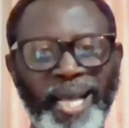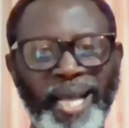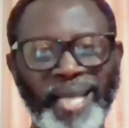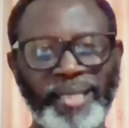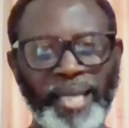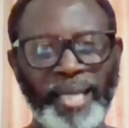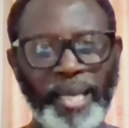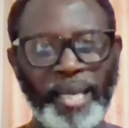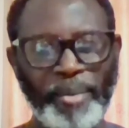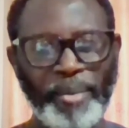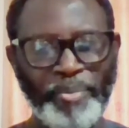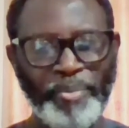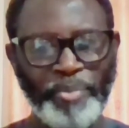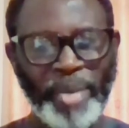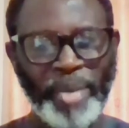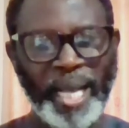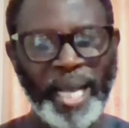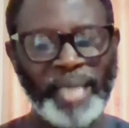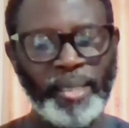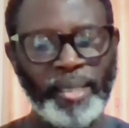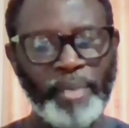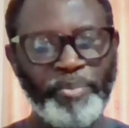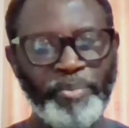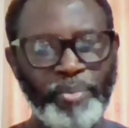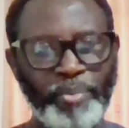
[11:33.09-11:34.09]
as a
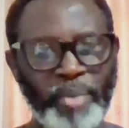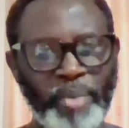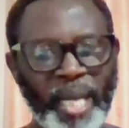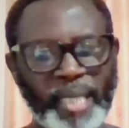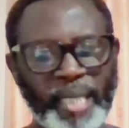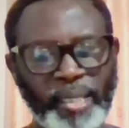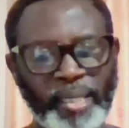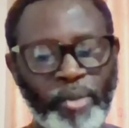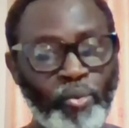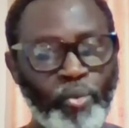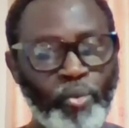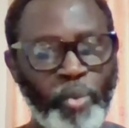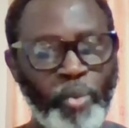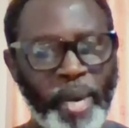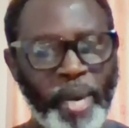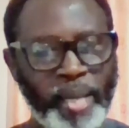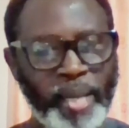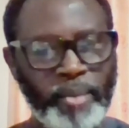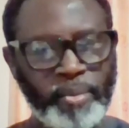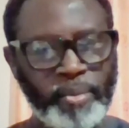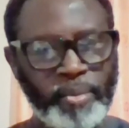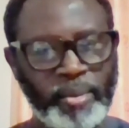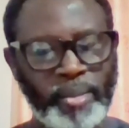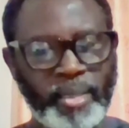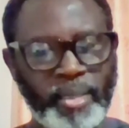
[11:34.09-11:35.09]
as a as a
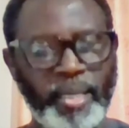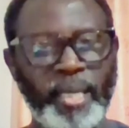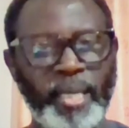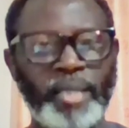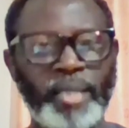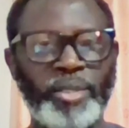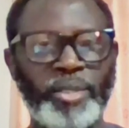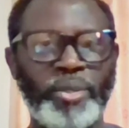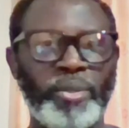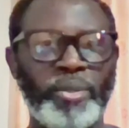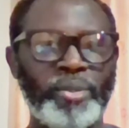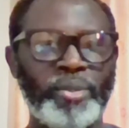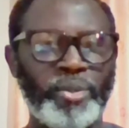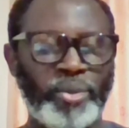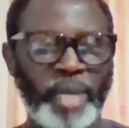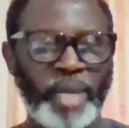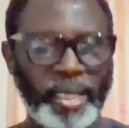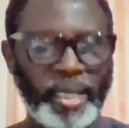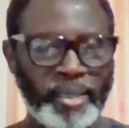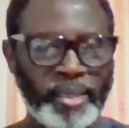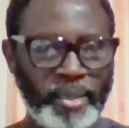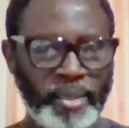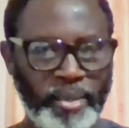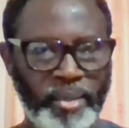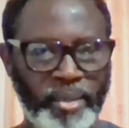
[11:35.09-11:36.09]
wealth creation
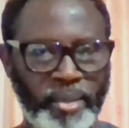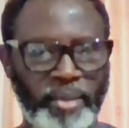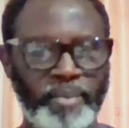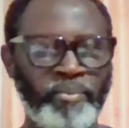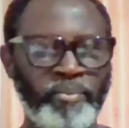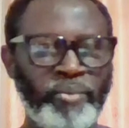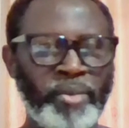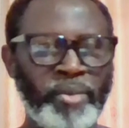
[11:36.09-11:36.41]
strategy,